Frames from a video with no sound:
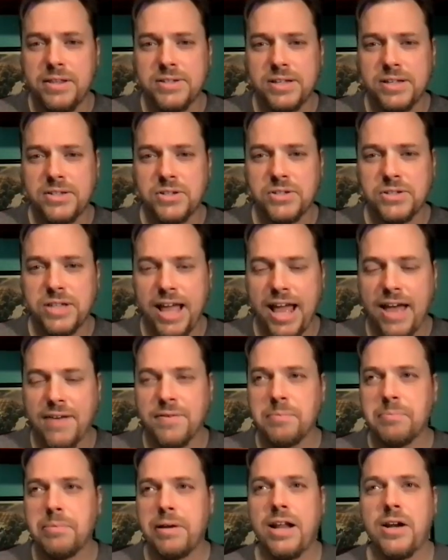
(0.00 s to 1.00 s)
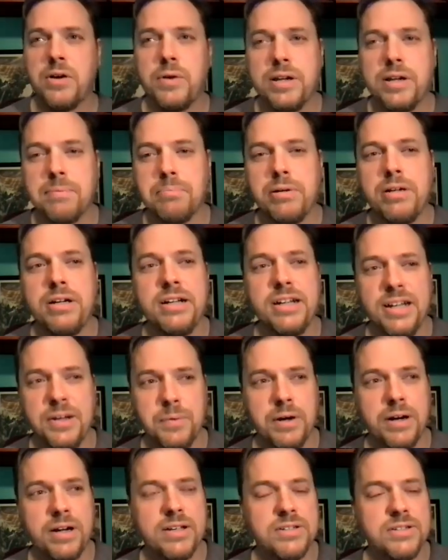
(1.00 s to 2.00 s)
things just to have it, but I don't want to put it
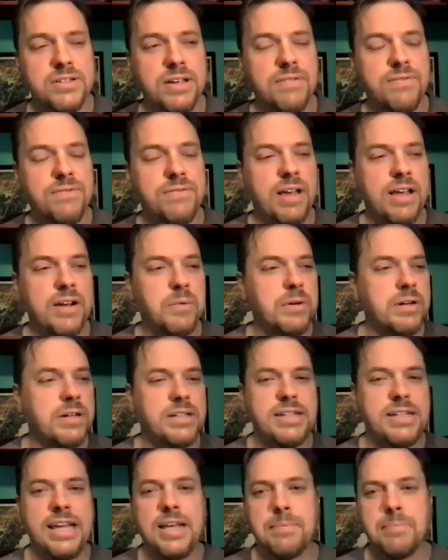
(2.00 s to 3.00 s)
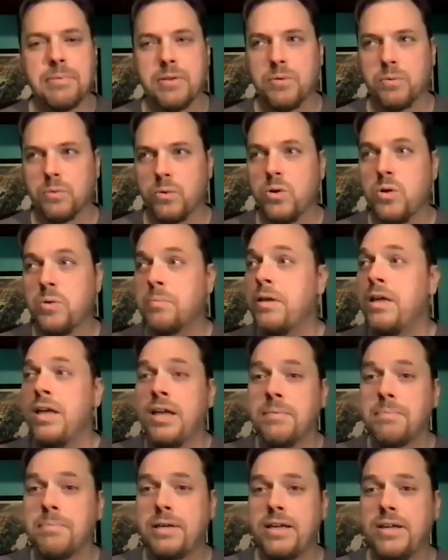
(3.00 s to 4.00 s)
anywhere because I don't want it to take up the room,
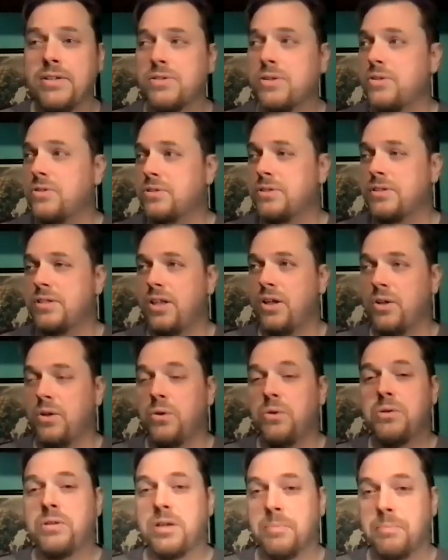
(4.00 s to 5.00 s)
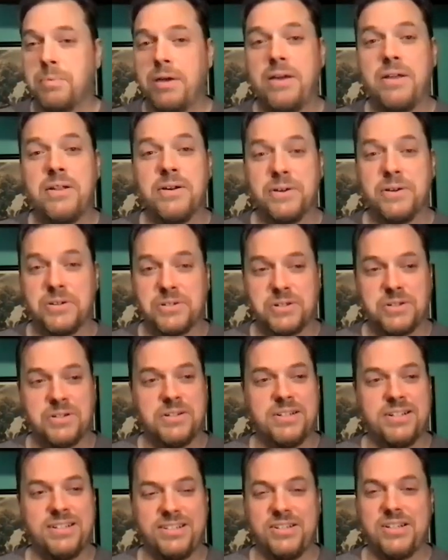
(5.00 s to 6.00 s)
because this old computers
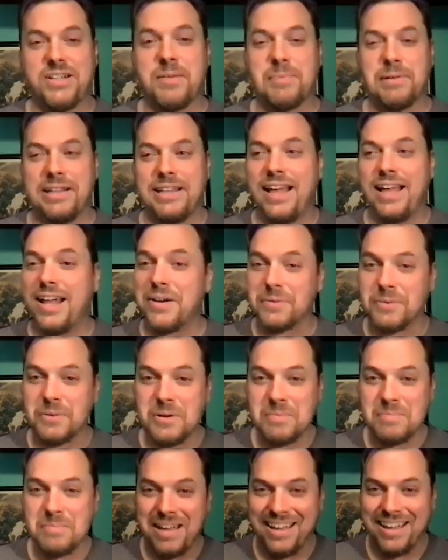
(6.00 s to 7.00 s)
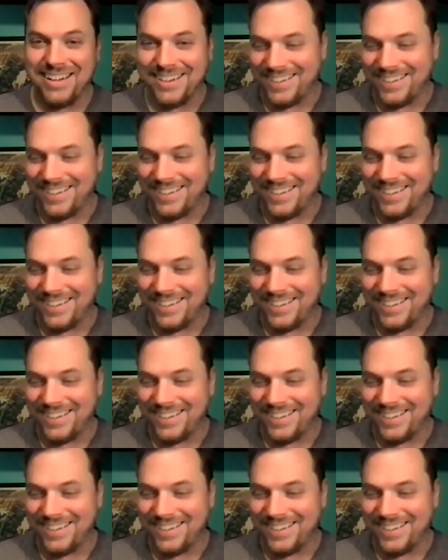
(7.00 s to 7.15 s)
took up a lot of room, man.